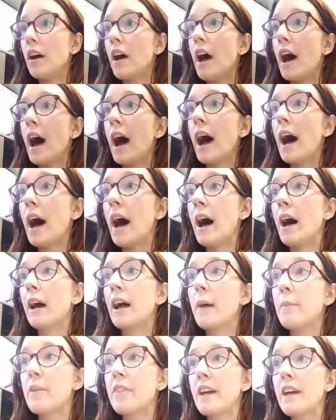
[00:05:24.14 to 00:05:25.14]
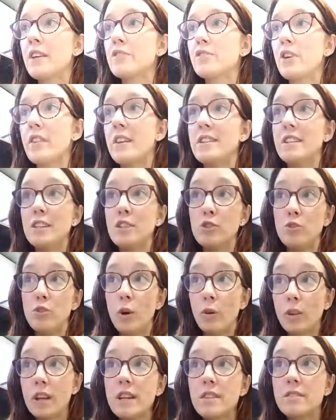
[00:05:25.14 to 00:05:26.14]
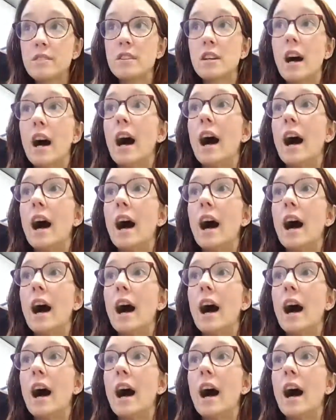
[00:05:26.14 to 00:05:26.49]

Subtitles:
A couple things on the did you know list.